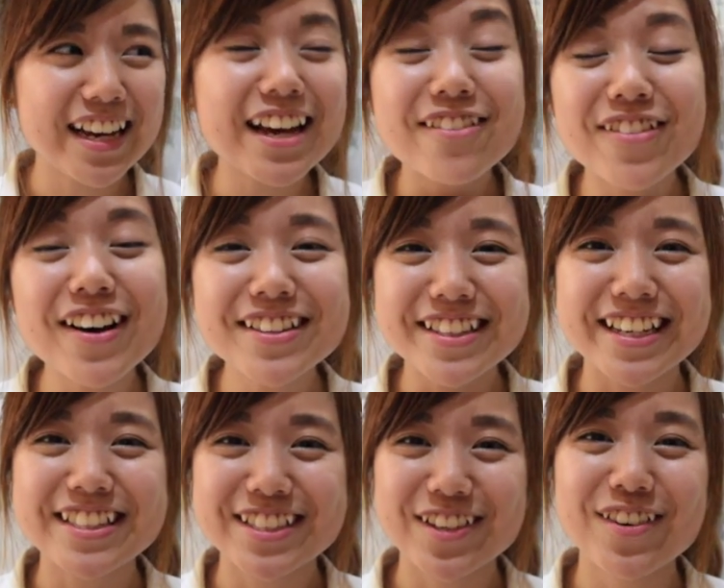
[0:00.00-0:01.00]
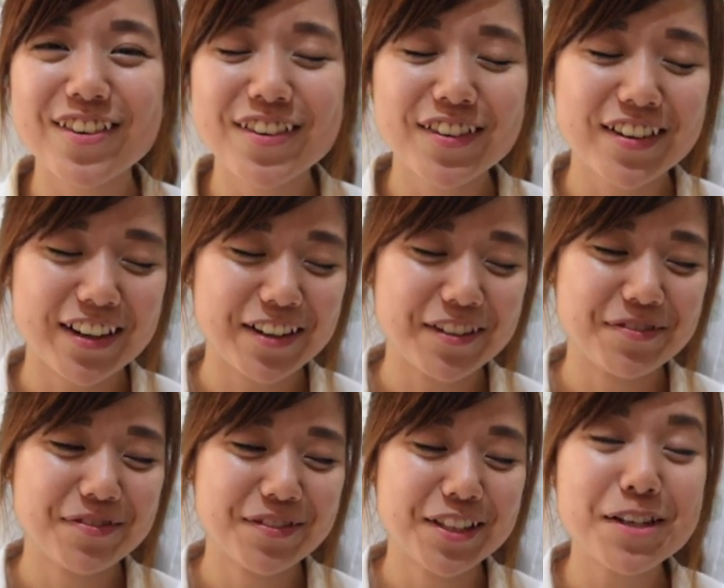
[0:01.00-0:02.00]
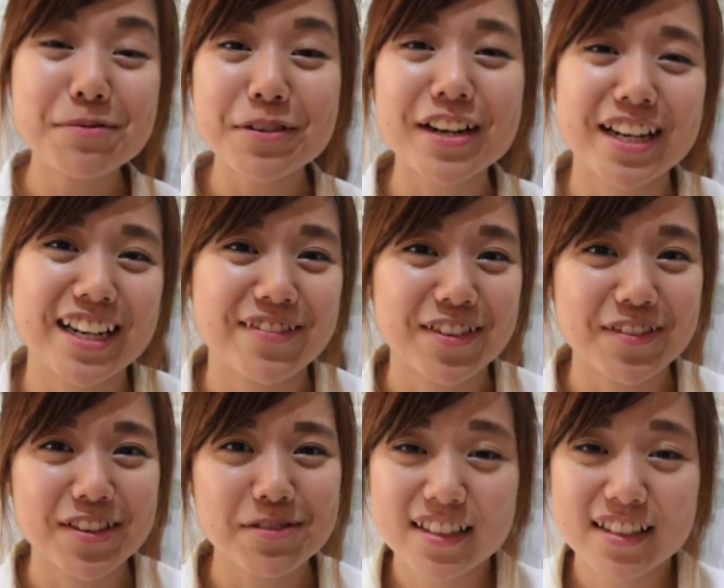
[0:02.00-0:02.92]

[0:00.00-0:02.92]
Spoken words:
it felt like so liberating for me.